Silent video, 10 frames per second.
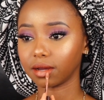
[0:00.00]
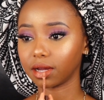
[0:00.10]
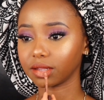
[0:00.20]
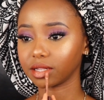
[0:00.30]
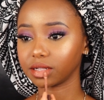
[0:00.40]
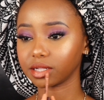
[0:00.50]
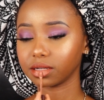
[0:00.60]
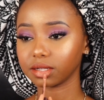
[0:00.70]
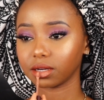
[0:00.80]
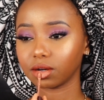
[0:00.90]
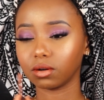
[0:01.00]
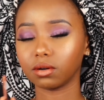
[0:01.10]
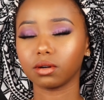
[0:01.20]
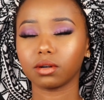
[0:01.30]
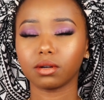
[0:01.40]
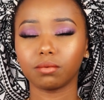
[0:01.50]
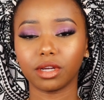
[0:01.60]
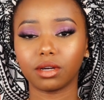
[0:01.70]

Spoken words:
At the center, oh my